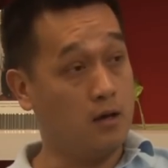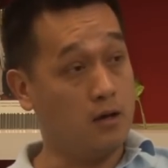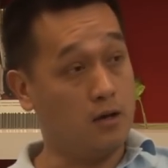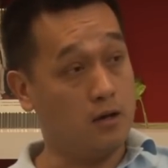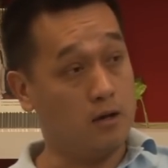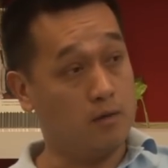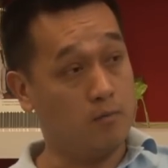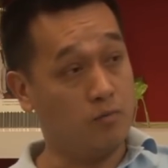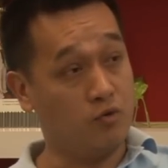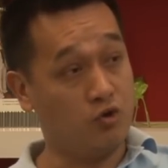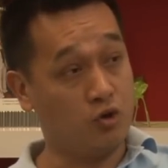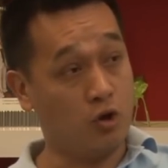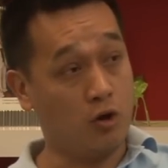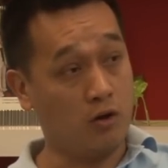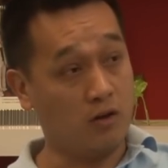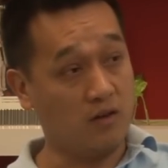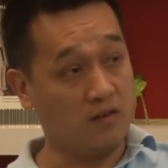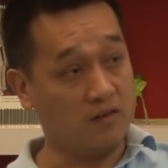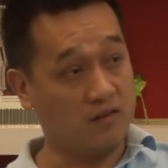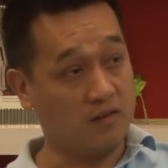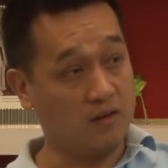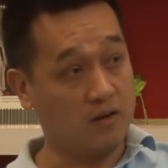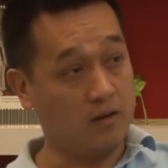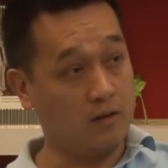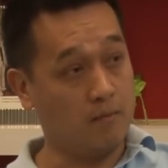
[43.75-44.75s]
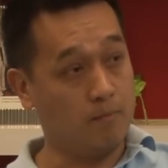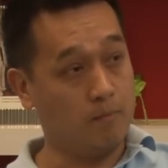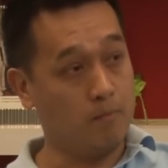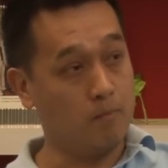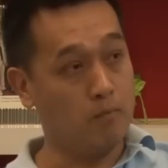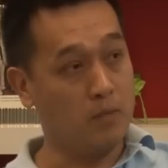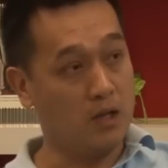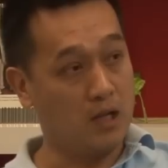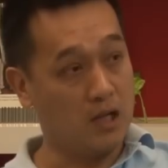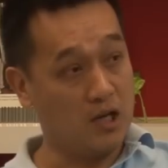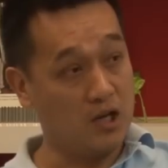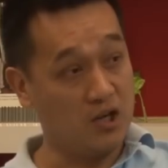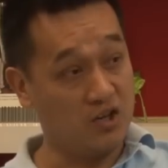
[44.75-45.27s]
shortlisted
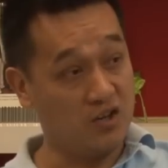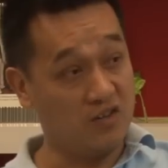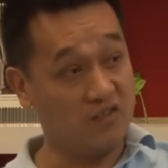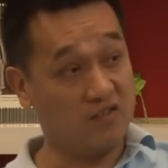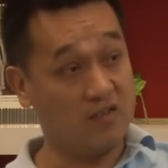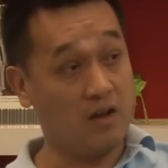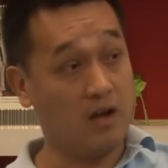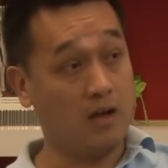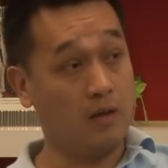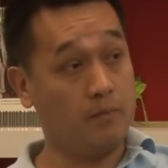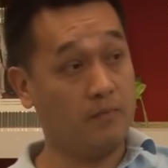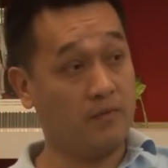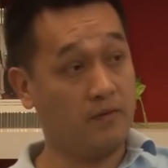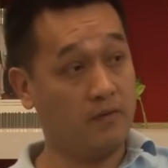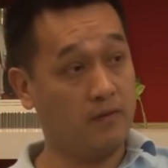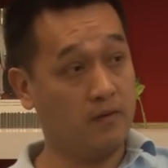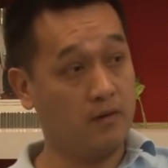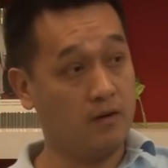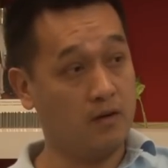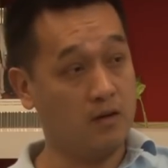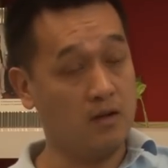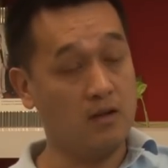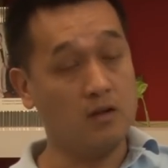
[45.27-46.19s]
Malaysian startups